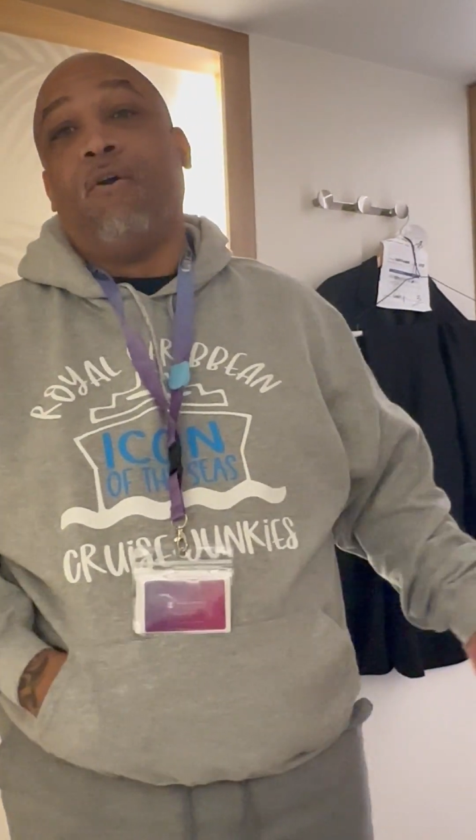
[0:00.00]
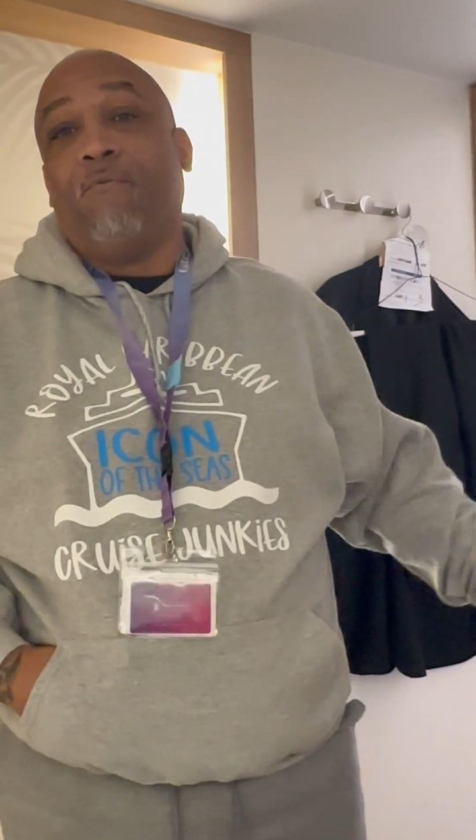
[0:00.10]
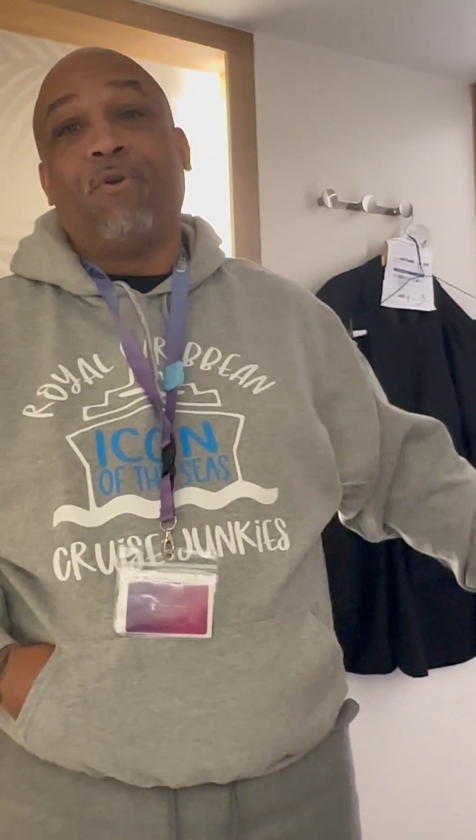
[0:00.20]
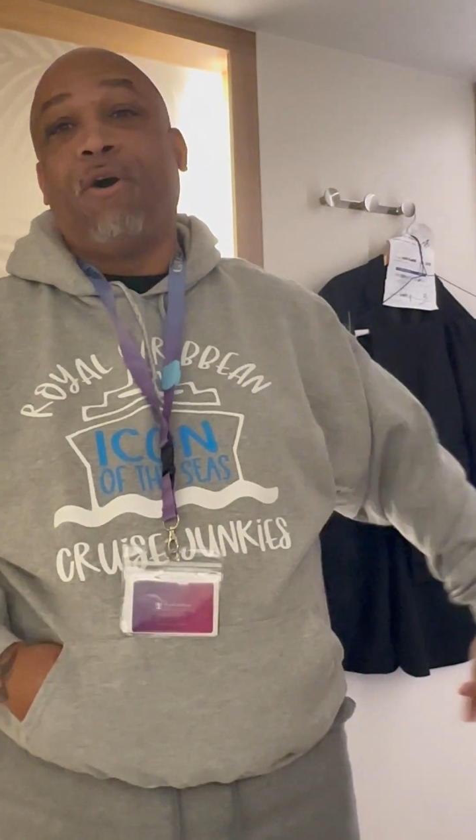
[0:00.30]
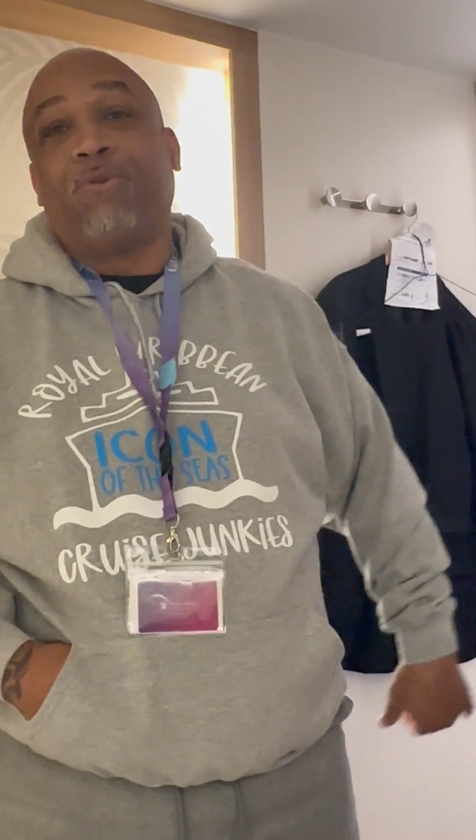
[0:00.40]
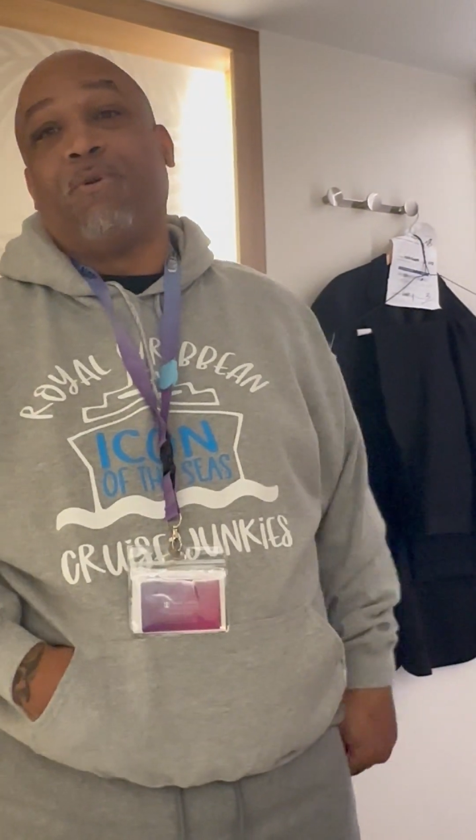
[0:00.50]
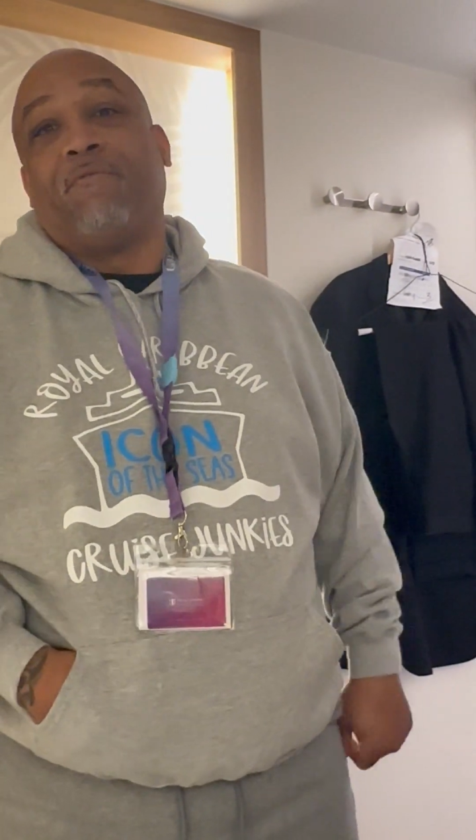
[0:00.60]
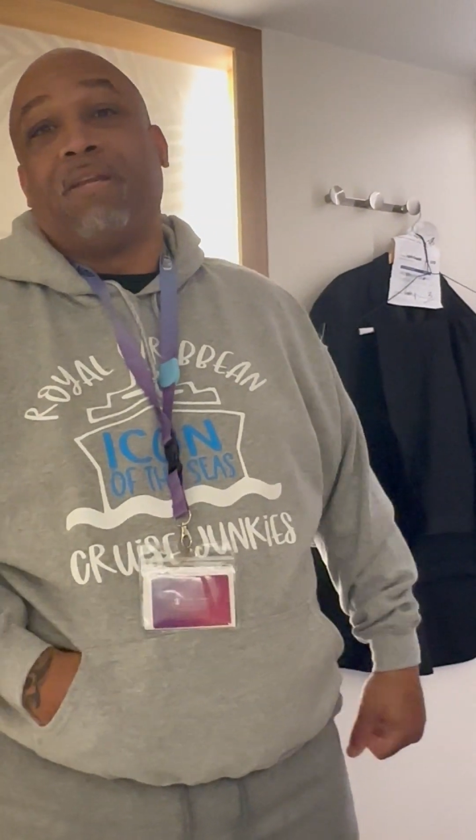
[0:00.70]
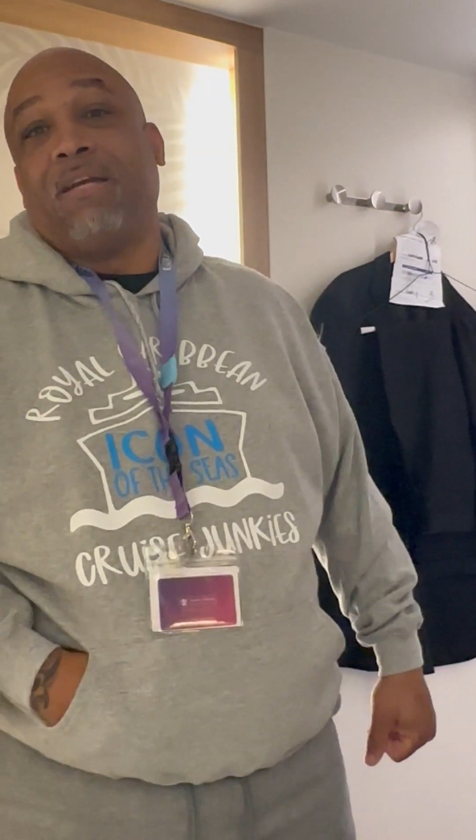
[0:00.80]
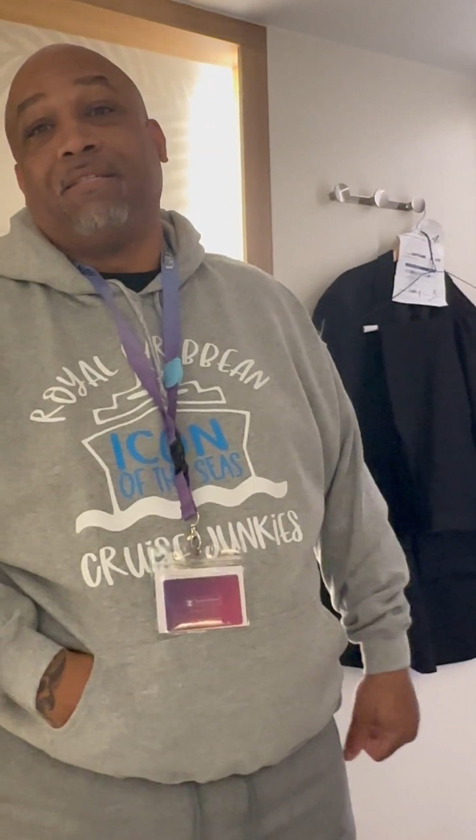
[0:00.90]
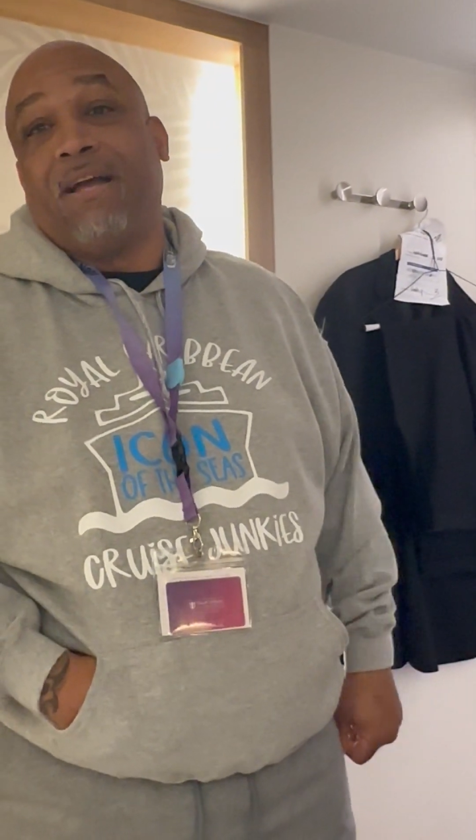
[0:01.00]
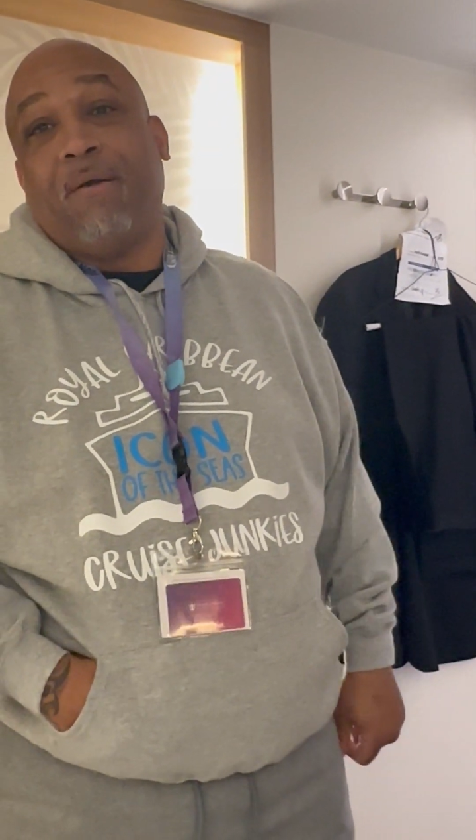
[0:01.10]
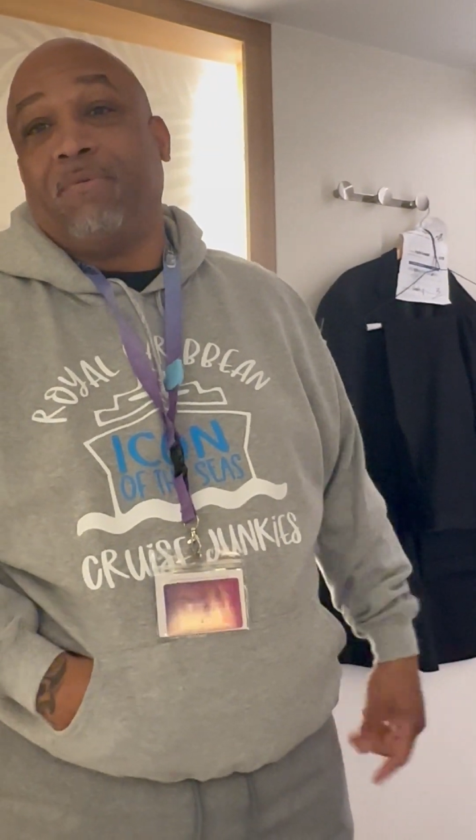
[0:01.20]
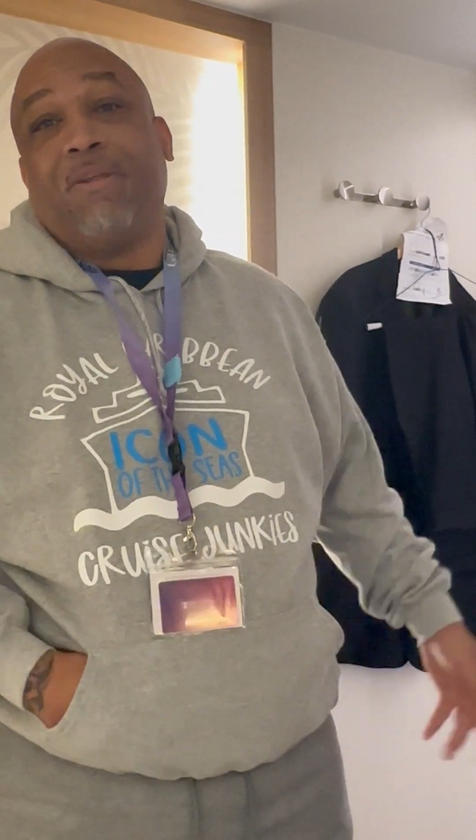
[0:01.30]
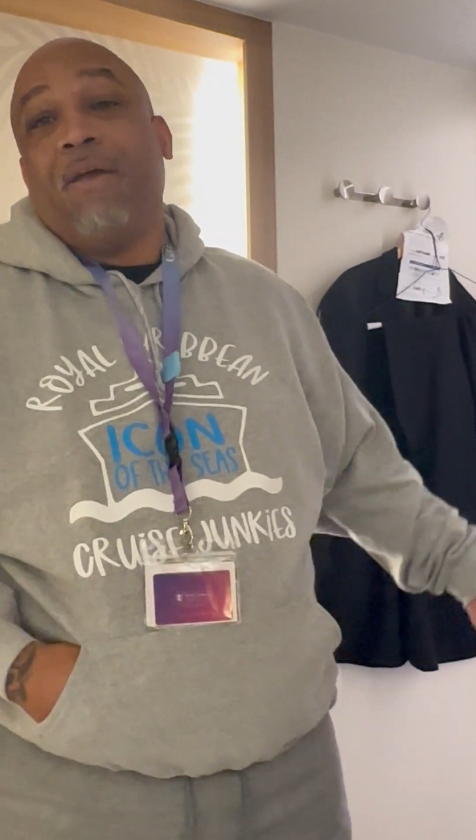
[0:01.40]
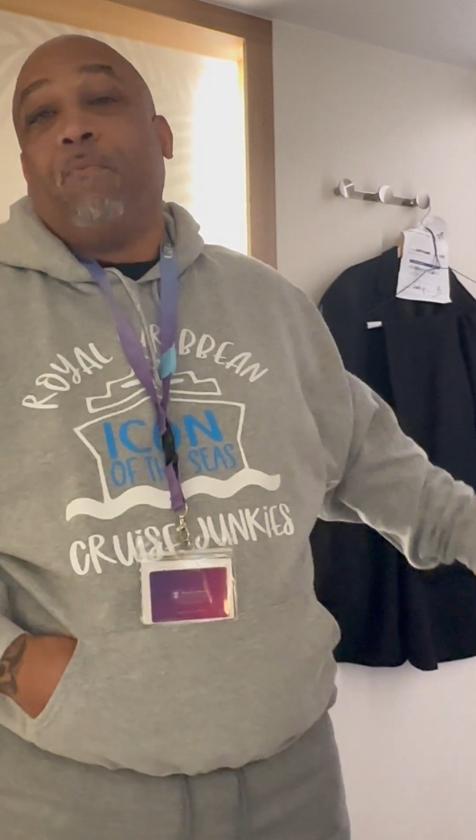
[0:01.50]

Regardless, we have a nice time and